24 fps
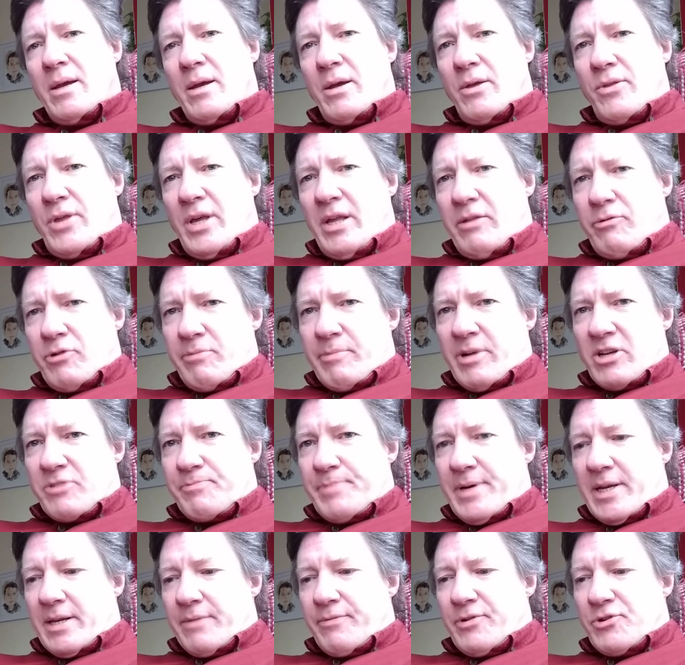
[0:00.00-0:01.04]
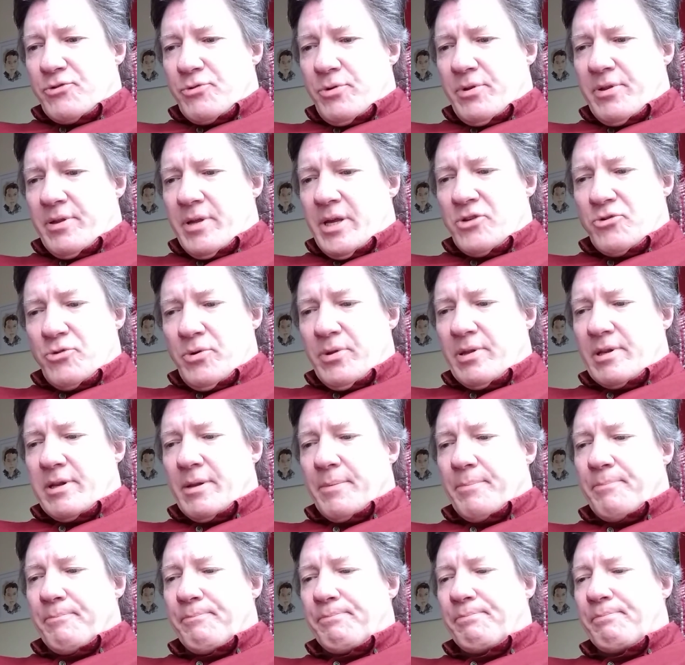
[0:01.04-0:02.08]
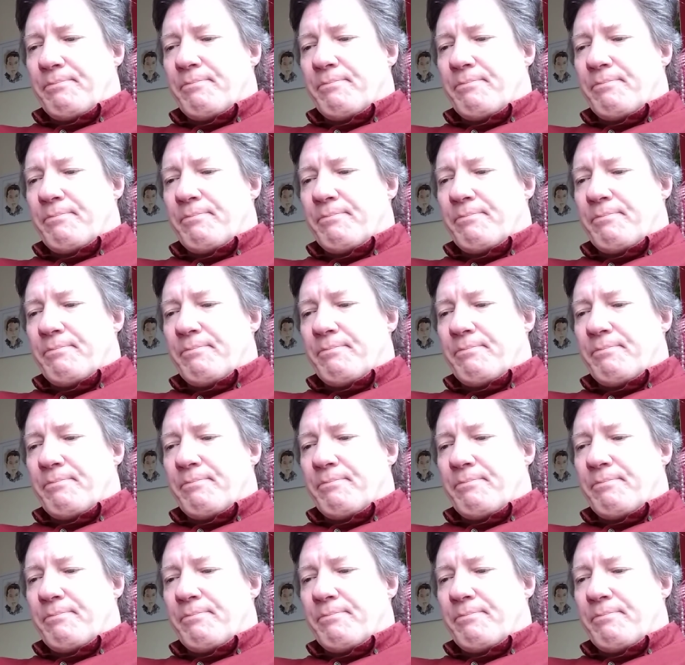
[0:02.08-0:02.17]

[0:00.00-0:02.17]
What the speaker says: Things weren't much better in Jerusalem.